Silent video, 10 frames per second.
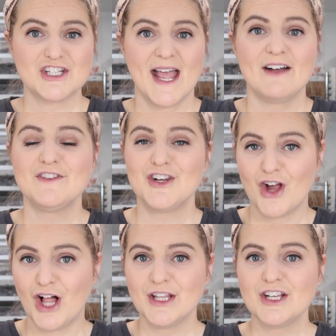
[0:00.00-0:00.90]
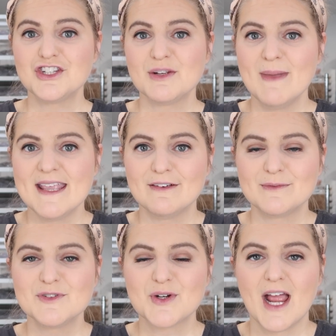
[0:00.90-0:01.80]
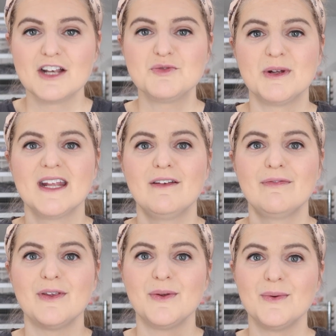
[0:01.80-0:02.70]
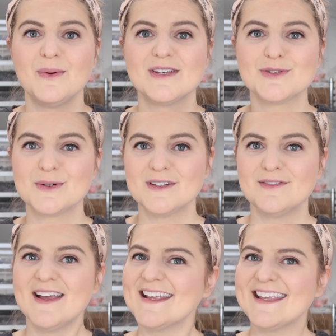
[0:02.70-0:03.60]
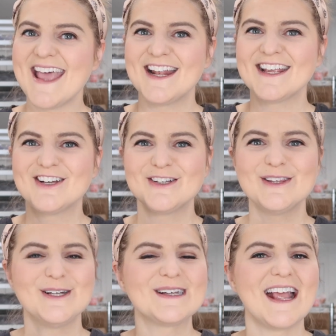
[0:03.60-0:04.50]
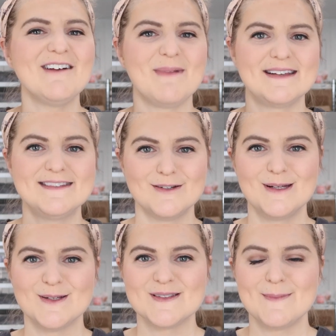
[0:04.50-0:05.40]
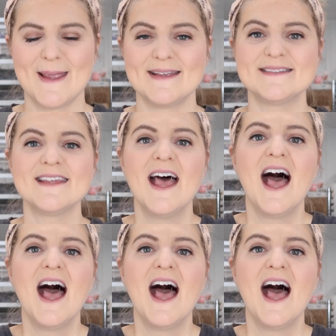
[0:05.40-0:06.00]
I have the knowledge to make it from scratch, but if you sort of get a good look at my studio space,